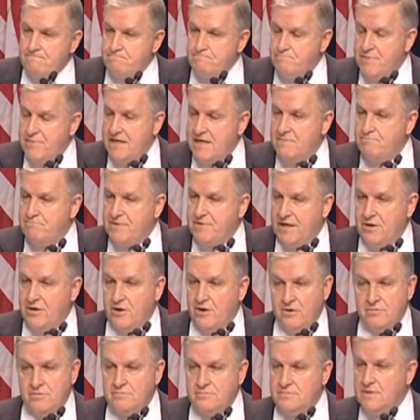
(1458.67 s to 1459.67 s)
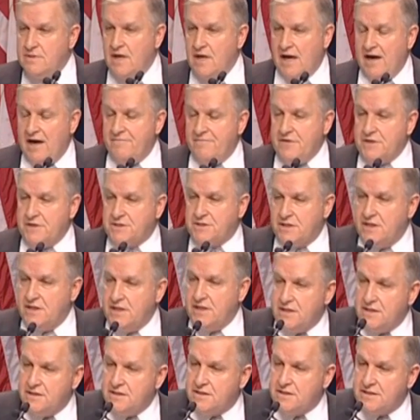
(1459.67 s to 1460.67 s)
Big beard, obviously
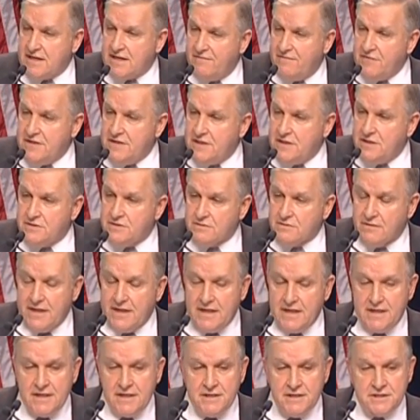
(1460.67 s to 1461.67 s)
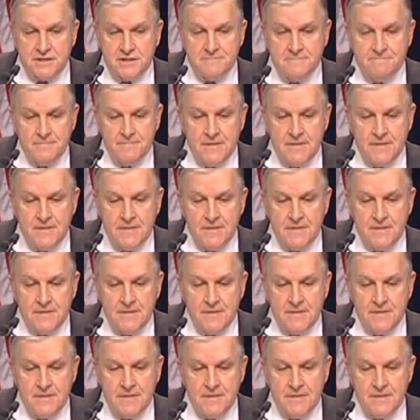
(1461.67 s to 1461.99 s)
in his 70s or 80s.